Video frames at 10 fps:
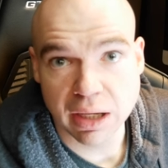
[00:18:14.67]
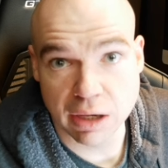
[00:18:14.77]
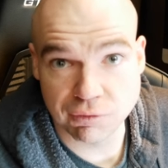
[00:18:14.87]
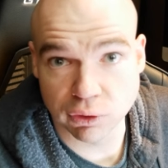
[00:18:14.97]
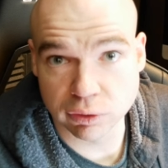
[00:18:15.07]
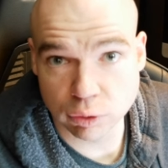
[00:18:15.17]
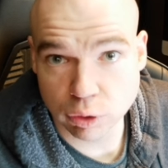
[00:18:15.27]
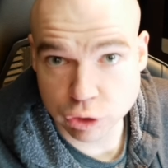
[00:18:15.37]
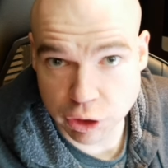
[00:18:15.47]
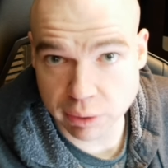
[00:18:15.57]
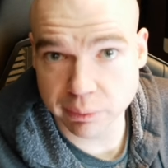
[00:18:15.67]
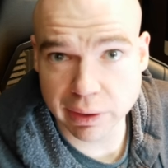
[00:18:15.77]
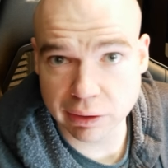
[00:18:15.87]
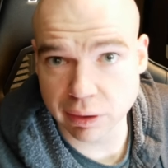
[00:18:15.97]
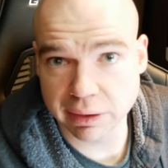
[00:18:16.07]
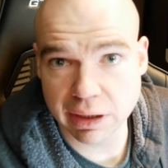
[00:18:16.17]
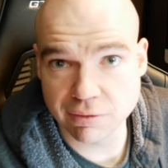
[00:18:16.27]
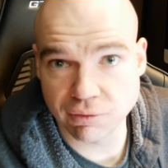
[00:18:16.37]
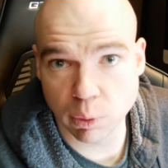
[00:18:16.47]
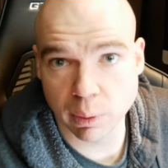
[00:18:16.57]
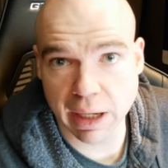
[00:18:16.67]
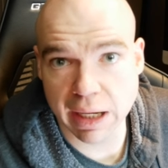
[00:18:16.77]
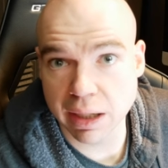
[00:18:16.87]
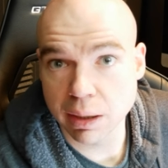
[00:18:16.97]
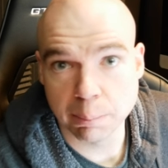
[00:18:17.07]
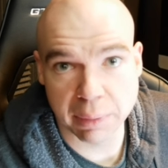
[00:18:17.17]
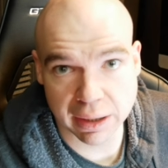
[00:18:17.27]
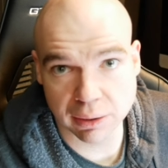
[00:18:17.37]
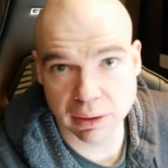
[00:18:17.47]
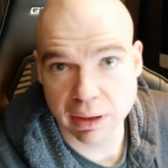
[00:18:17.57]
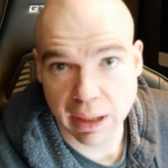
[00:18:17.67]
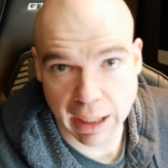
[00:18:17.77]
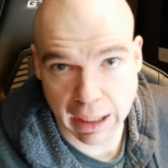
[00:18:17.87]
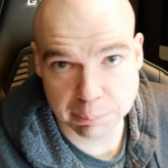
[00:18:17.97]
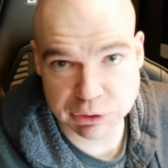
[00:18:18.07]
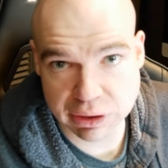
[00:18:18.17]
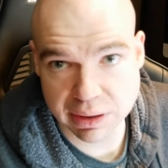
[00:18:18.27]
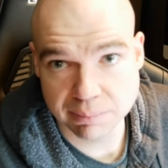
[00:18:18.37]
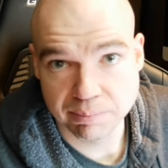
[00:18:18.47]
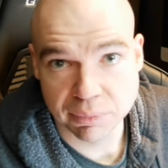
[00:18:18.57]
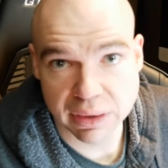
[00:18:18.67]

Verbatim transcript: If you're generally looking for a better option,